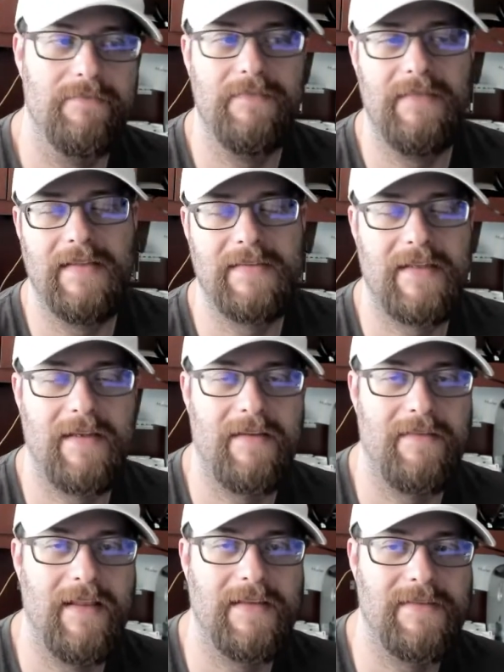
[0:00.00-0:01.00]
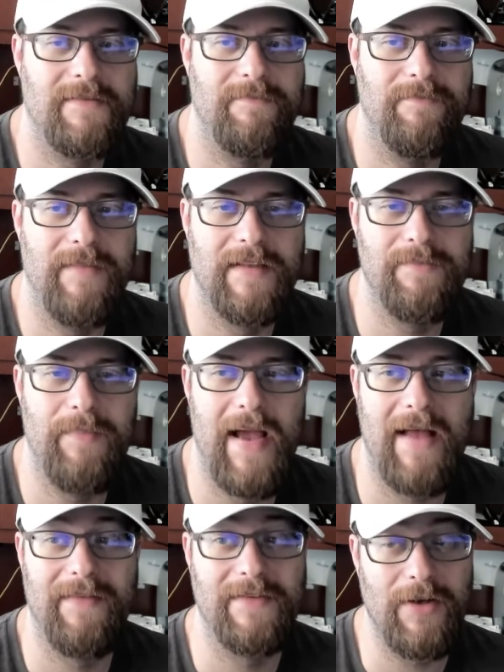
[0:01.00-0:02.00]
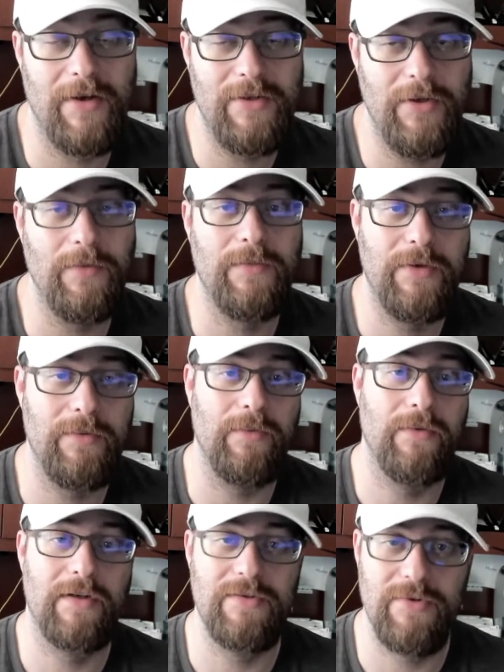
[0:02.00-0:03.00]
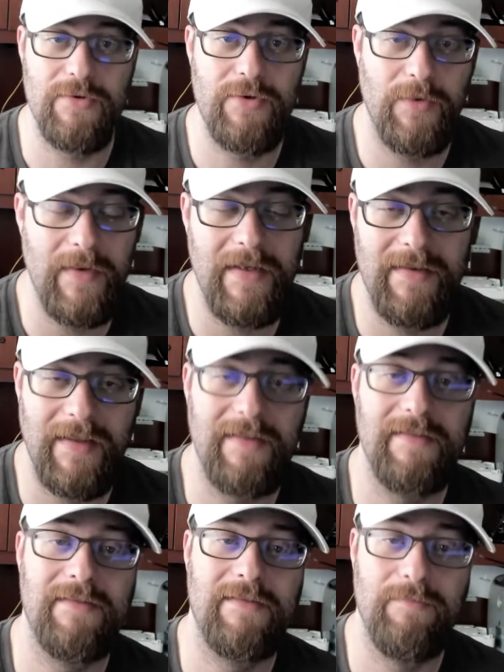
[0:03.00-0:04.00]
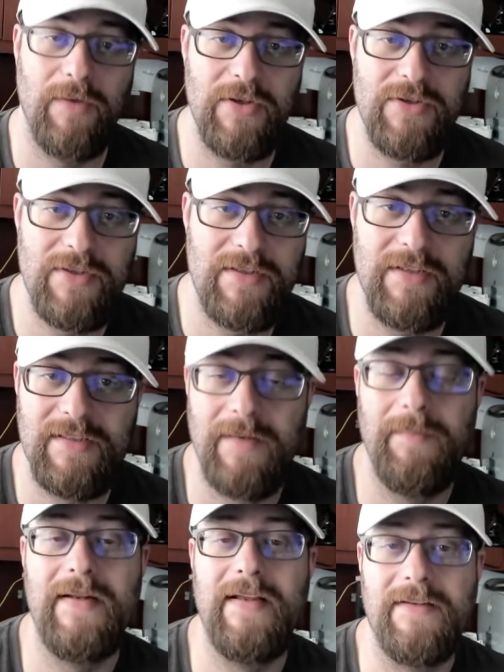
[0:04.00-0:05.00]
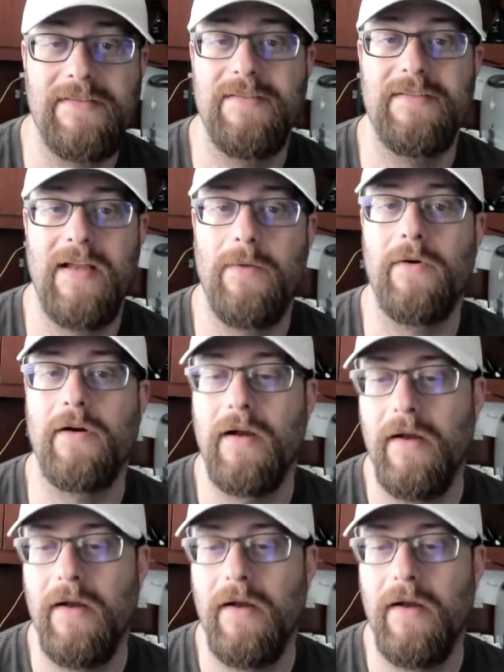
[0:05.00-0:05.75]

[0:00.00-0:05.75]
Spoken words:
That's bad. That's on you, too, because you're doing things malicious to somebody else's network.